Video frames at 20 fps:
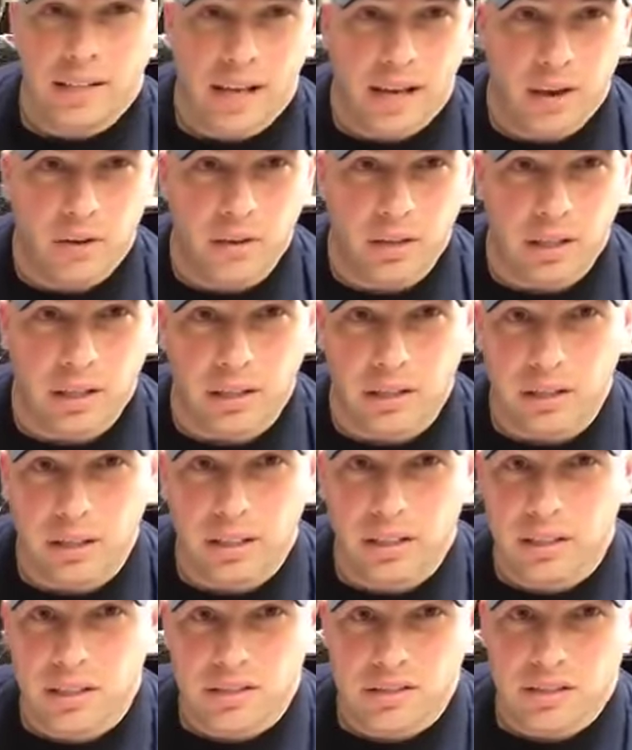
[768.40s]
down and
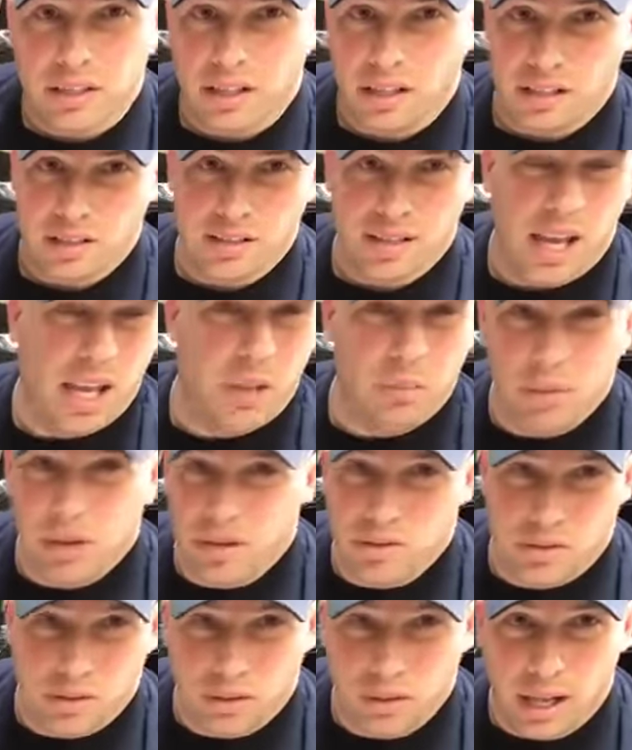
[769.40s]
clean this in 10
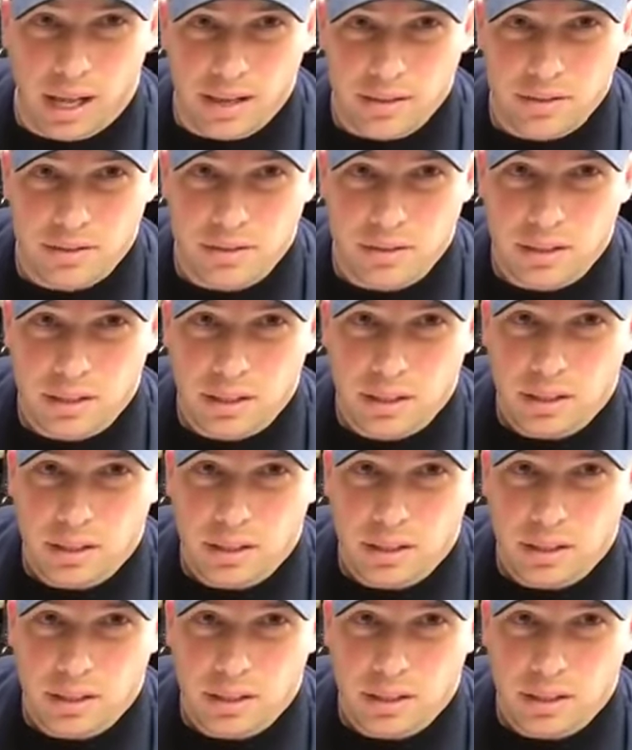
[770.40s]
minutes or less.